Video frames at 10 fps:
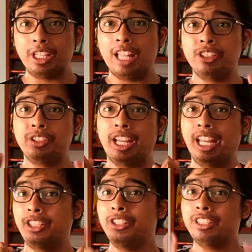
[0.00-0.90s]
and
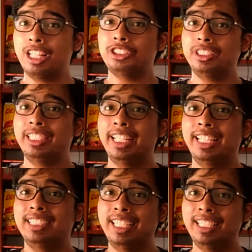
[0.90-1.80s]
your country
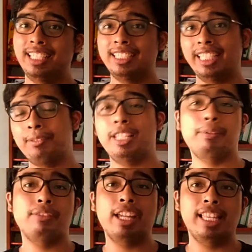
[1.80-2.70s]
is in the same
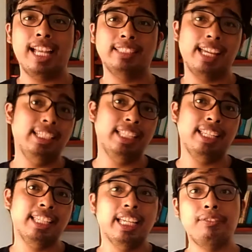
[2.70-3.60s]
semifinal as Iceland,